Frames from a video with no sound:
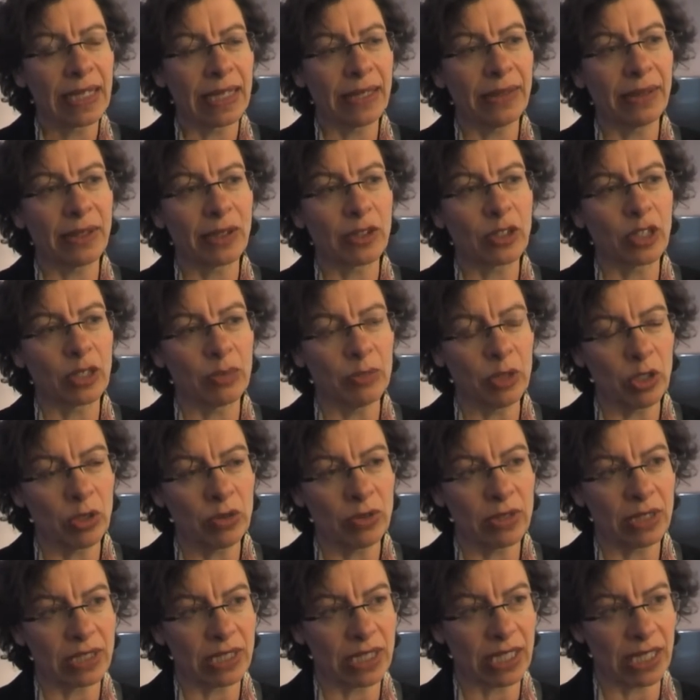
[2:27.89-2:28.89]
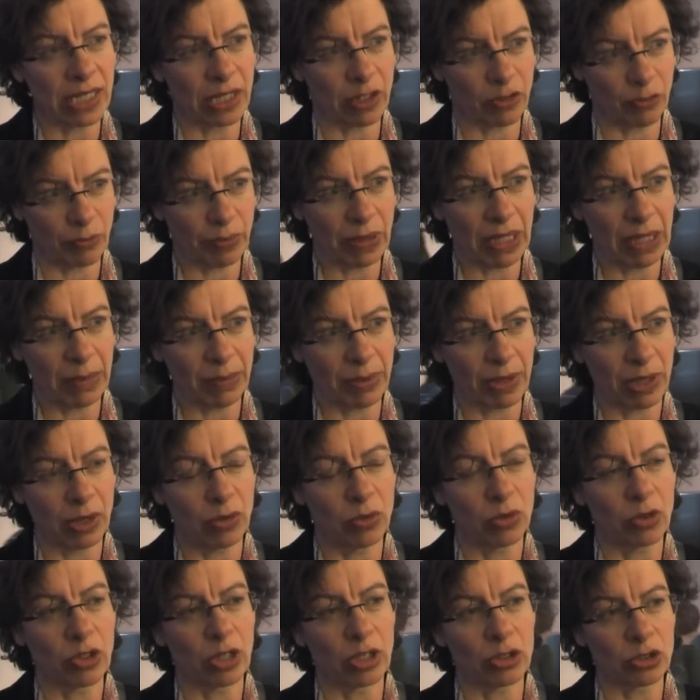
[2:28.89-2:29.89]
in the community of people
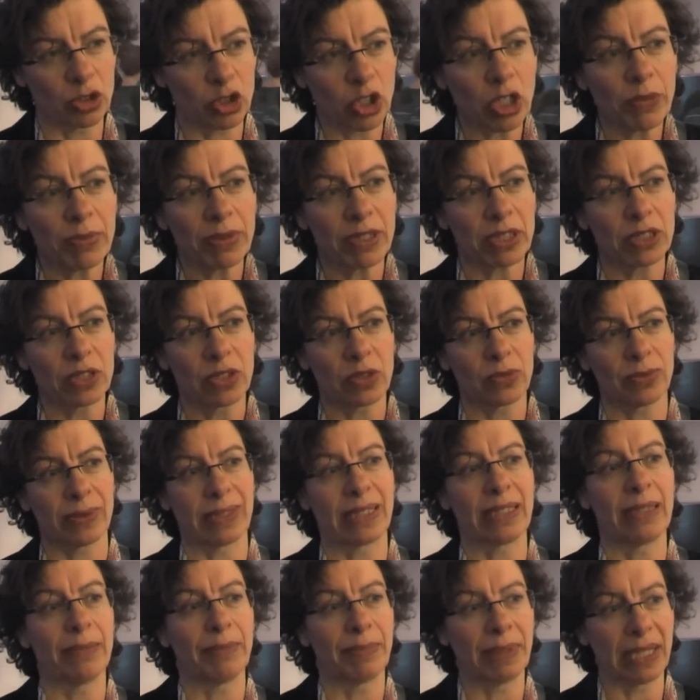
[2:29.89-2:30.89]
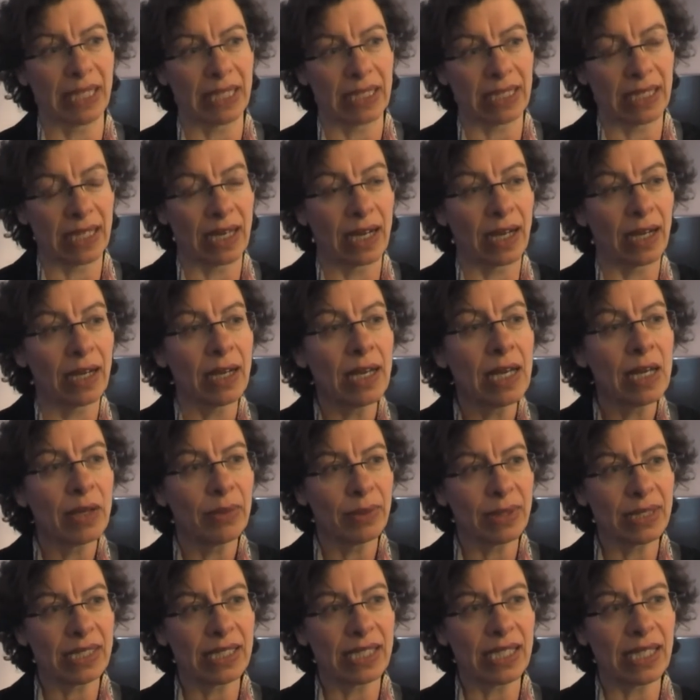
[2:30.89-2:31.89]
who contribute to Wikipedia,
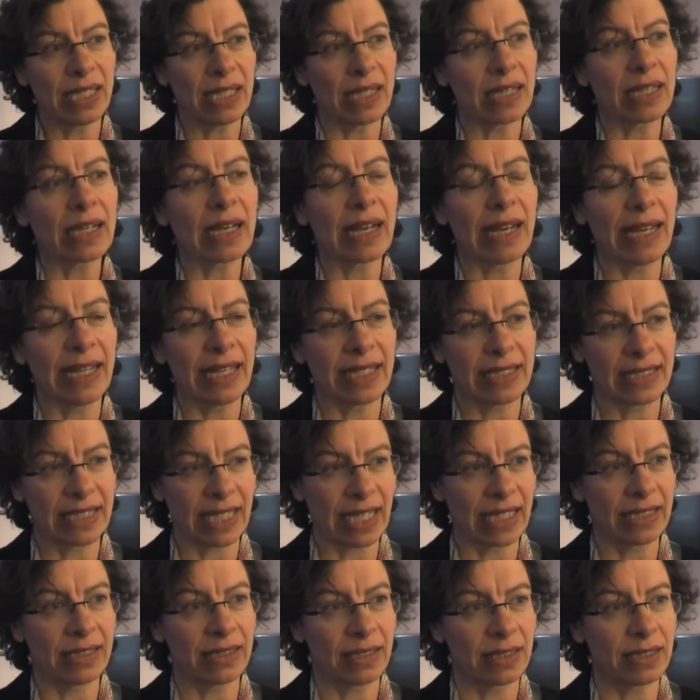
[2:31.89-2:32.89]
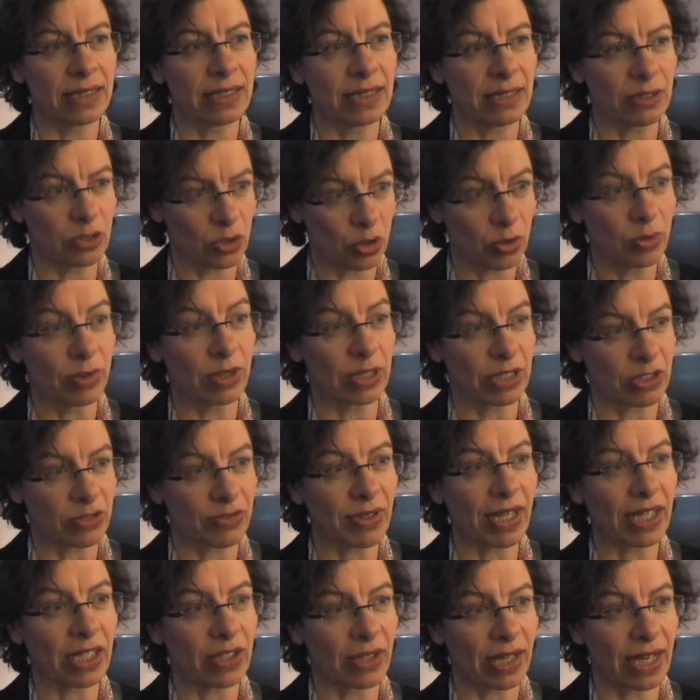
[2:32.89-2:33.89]
we see a clear tendency towards
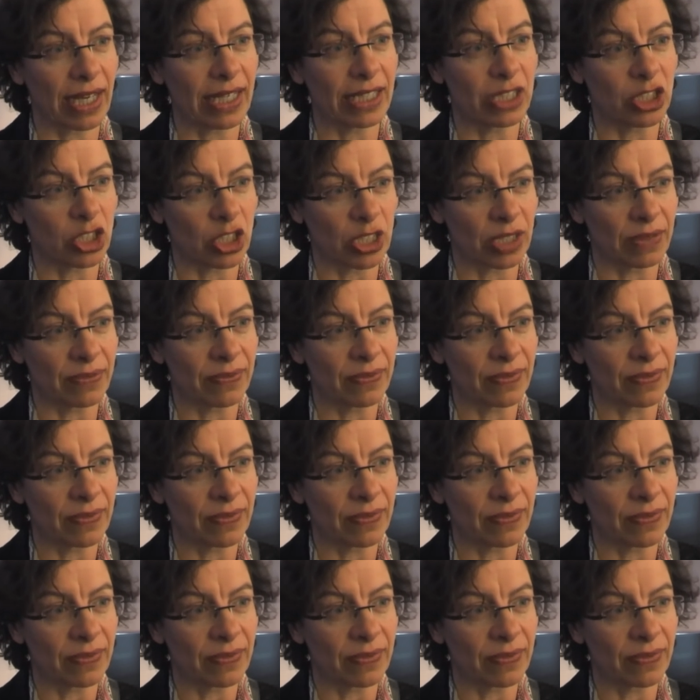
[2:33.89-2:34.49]
regulation.